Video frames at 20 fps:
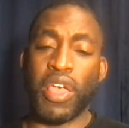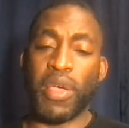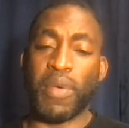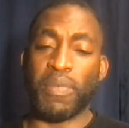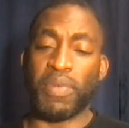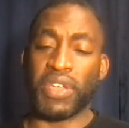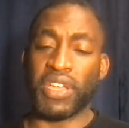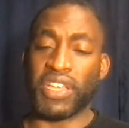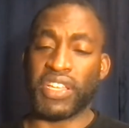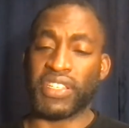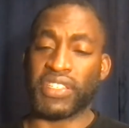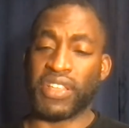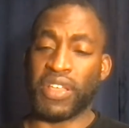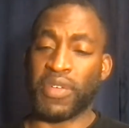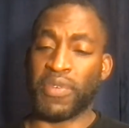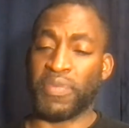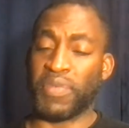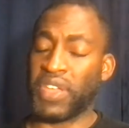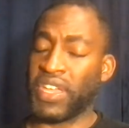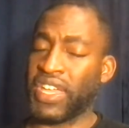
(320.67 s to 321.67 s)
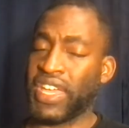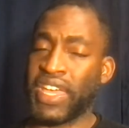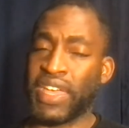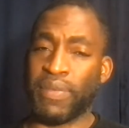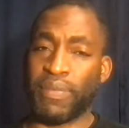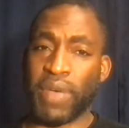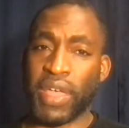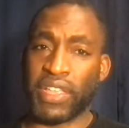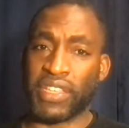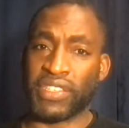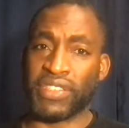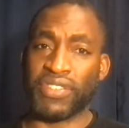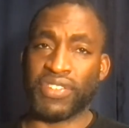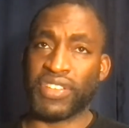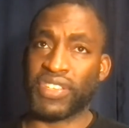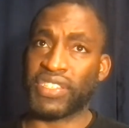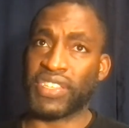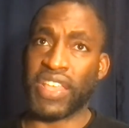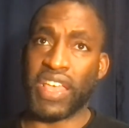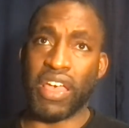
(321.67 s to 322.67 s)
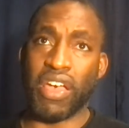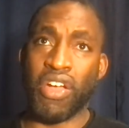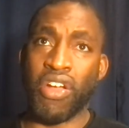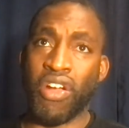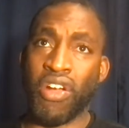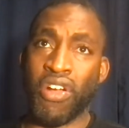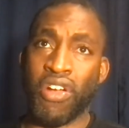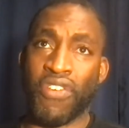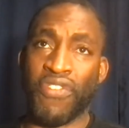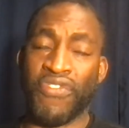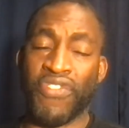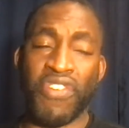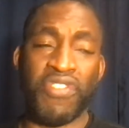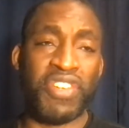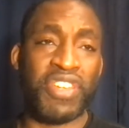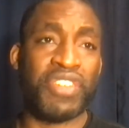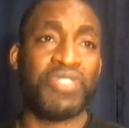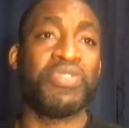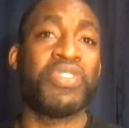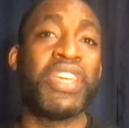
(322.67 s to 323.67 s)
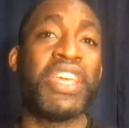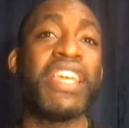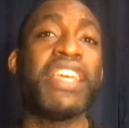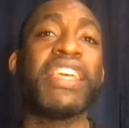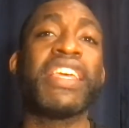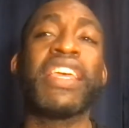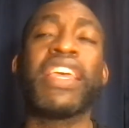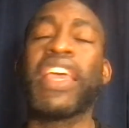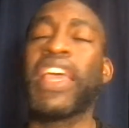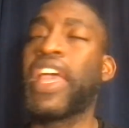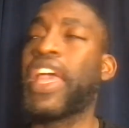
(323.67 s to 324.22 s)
because, again, my students are very unique,